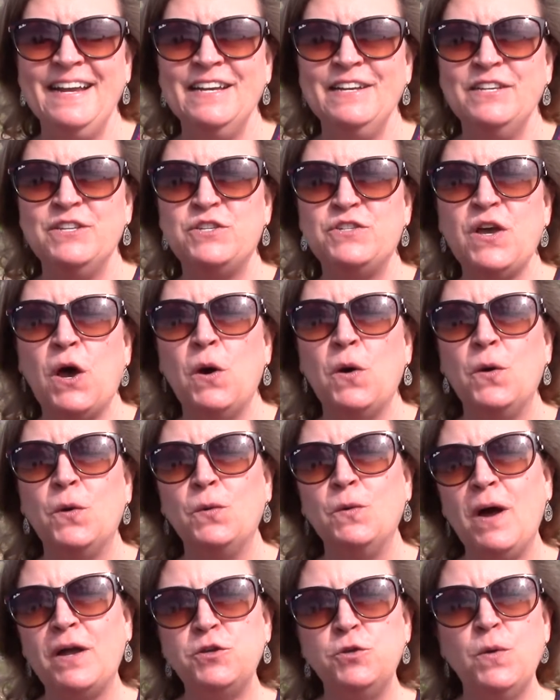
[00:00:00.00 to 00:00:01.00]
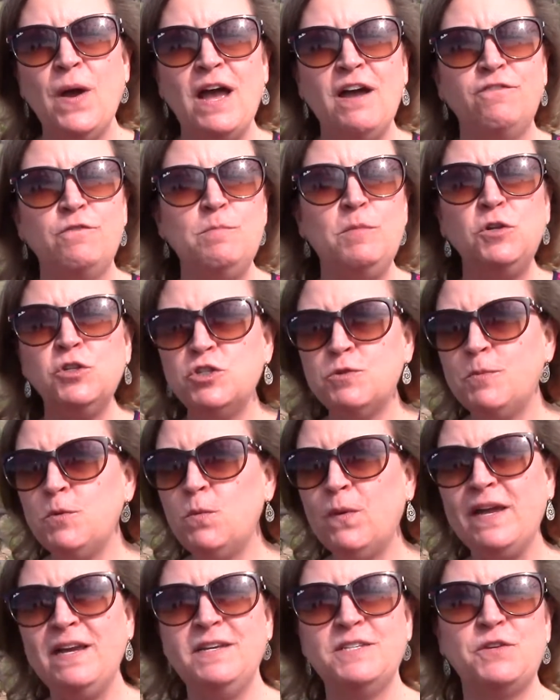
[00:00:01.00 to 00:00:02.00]
So you have multiple
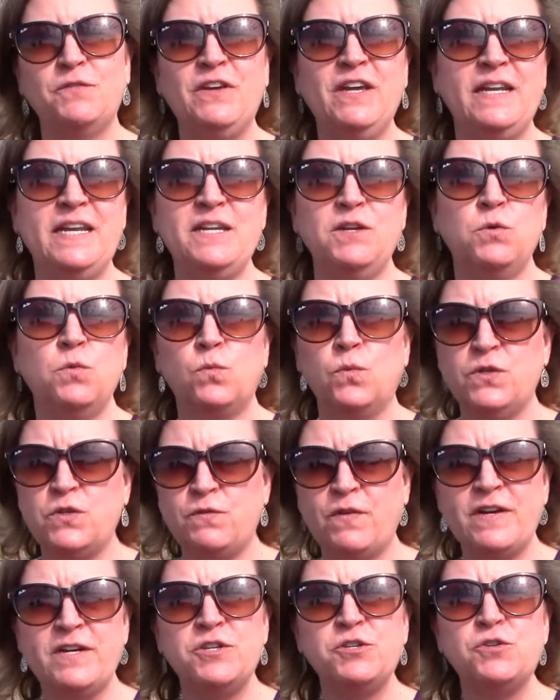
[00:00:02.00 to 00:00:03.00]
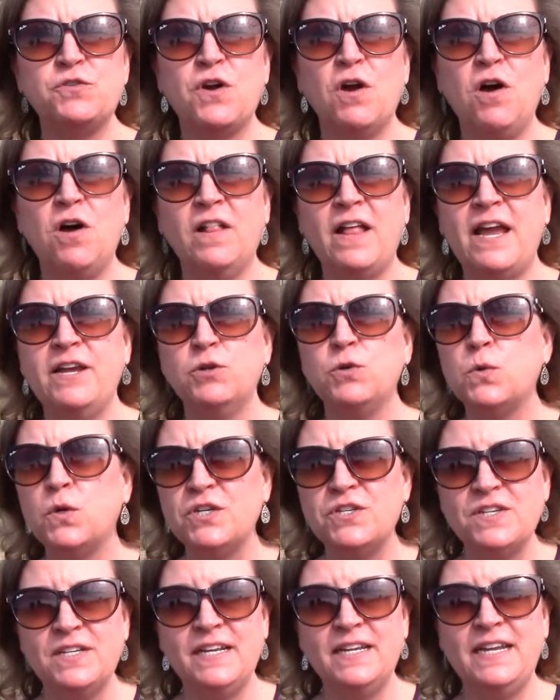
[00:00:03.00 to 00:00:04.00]
ways of getting resveratrol and
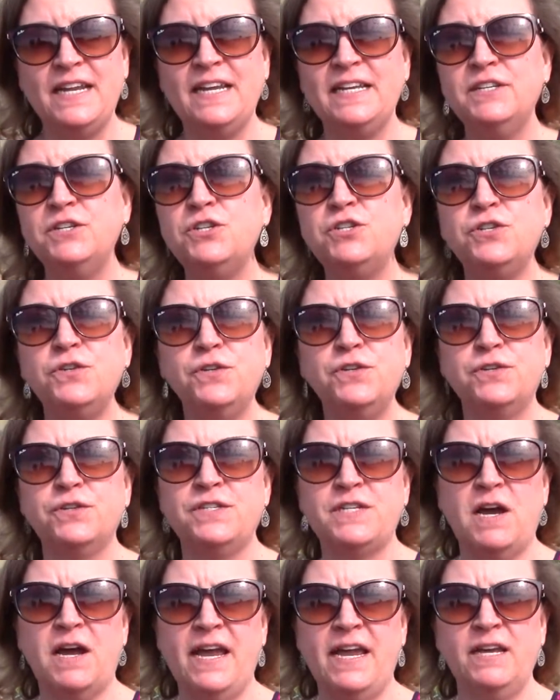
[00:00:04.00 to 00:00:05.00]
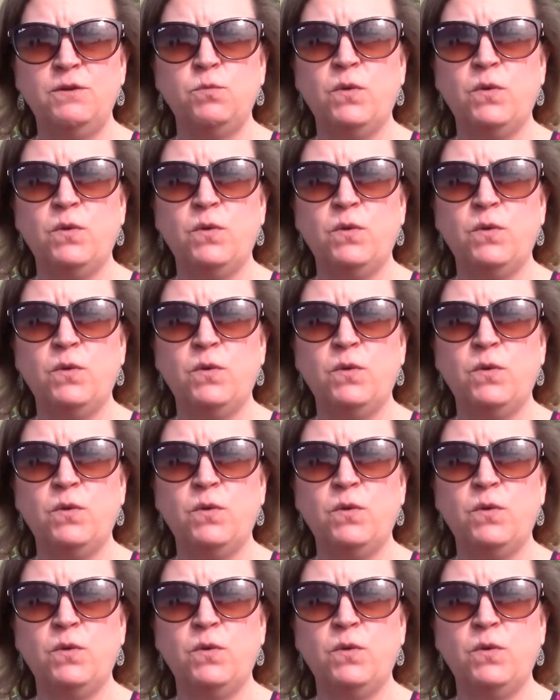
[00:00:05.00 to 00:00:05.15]
quercetin into your diet,